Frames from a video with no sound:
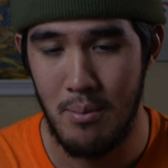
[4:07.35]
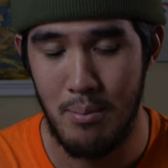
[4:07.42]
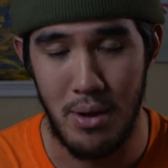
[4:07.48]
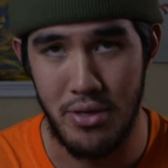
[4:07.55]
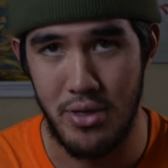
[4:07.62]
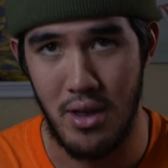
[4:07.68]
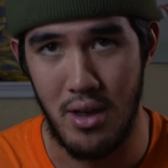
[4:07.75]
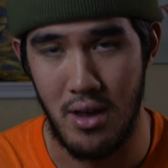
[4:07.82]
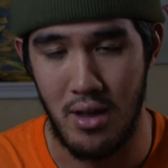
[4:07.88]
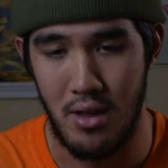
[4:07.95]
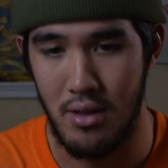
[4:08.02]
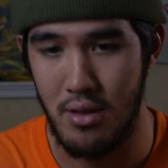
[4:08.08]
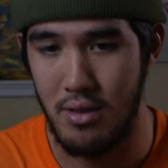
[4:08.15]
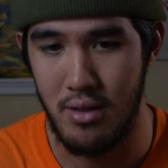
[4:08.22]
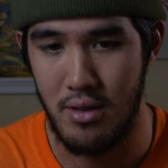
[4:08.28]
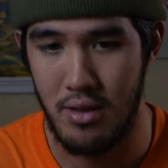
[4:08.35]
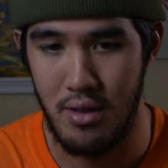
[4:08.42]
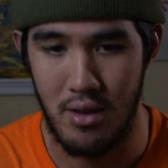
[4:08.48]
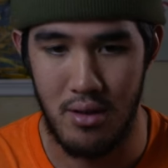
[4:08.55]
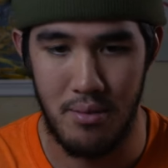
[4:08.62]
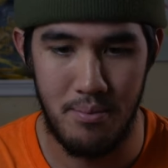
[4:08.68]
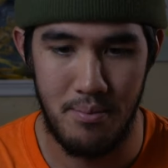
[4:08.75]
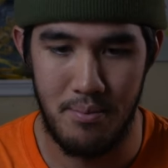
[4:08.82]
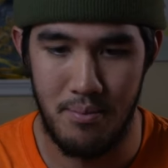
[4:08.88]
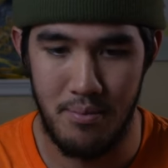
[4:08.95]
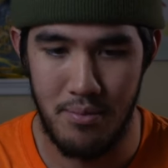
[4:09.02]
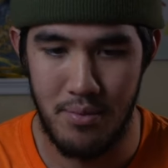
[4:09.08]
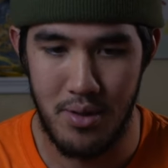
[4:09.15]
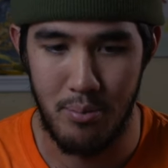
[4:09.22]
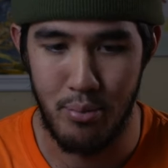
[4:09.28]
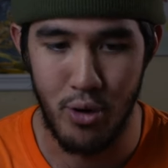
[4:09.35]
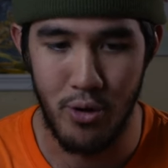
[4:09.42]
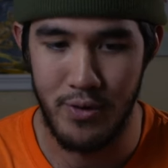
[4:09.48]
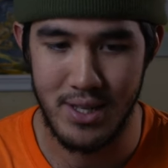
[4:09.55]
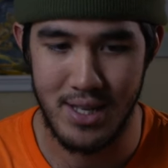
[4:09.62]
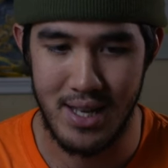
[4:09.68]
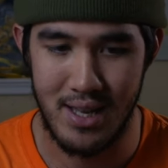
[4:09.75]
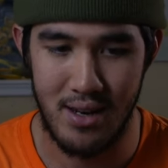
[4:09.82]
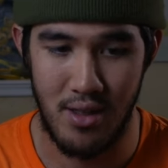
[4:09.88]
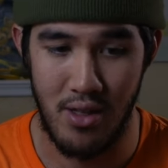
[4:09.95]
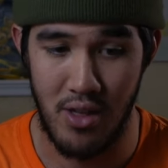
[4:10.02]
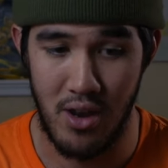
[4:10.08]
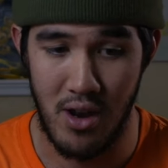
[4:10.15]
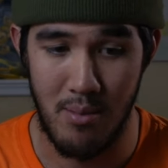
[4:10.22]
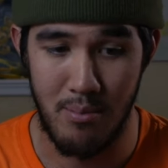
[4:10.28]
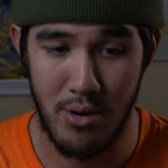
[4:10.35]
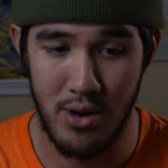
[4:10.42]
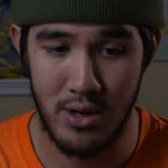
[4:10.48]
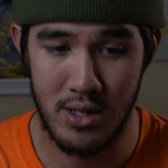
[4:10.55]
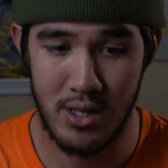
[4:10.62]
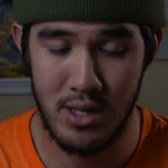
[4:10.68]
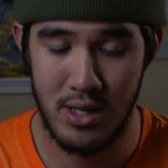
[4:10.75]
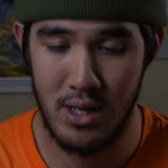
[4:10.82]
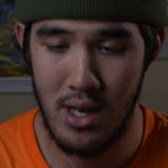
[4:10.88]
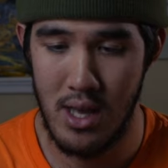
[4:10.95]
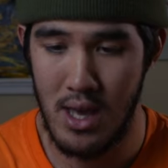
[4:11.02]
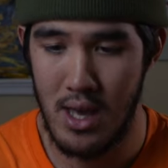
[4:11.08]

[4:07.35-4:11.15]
but the proof is in the numbers,